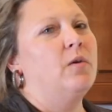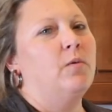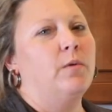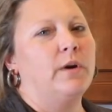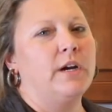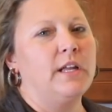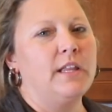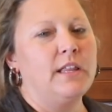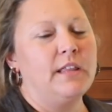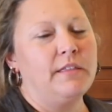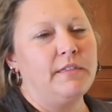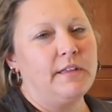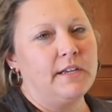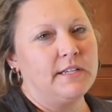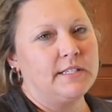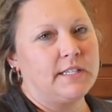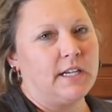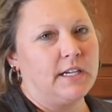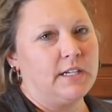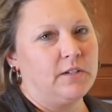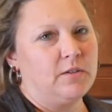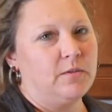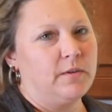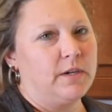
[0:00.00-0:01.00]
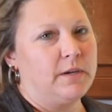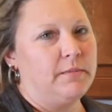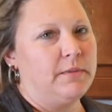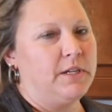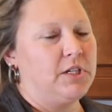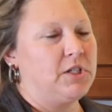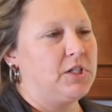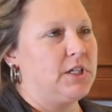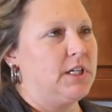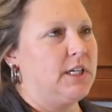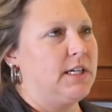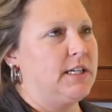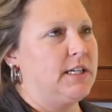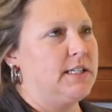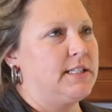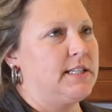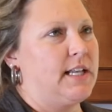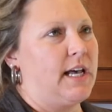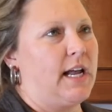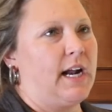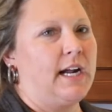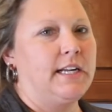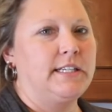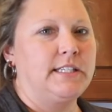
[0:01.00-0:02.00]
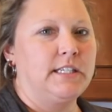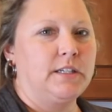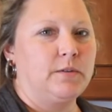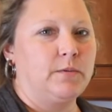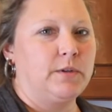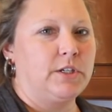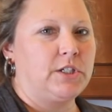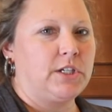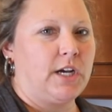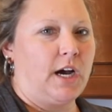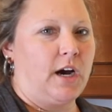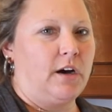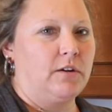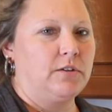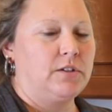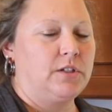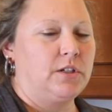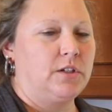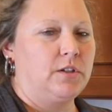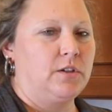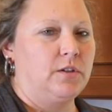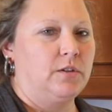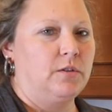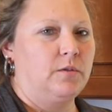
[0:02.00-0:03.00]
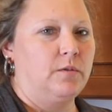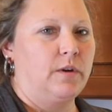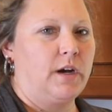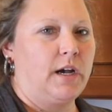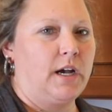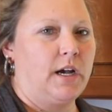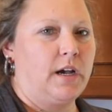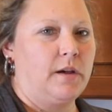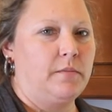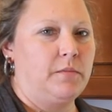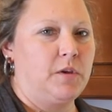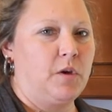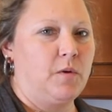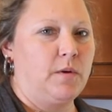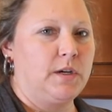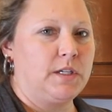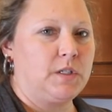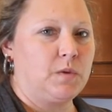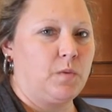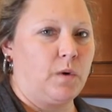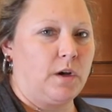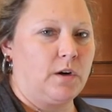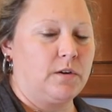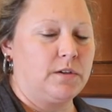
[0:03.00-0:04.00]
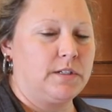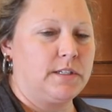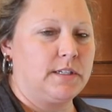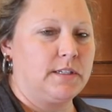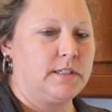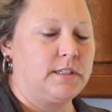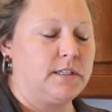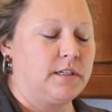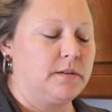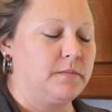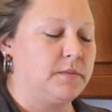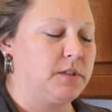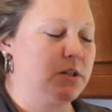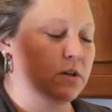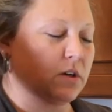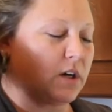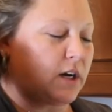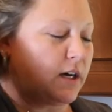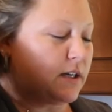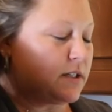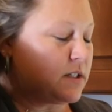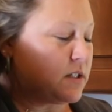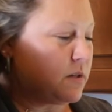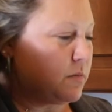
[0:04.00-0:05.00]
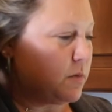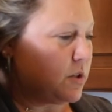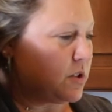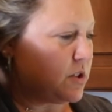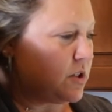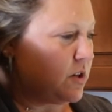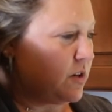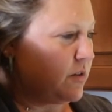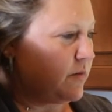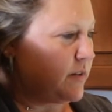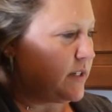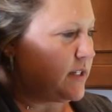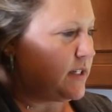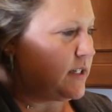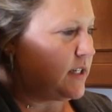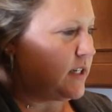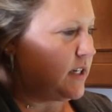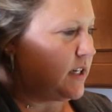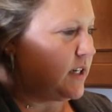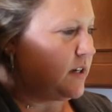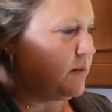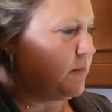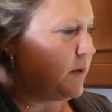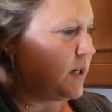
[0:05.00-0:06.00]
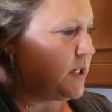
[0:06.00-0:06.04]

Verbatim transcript: One of the things I do want to mention is that I did reach out to US Water Systems, their customer service team.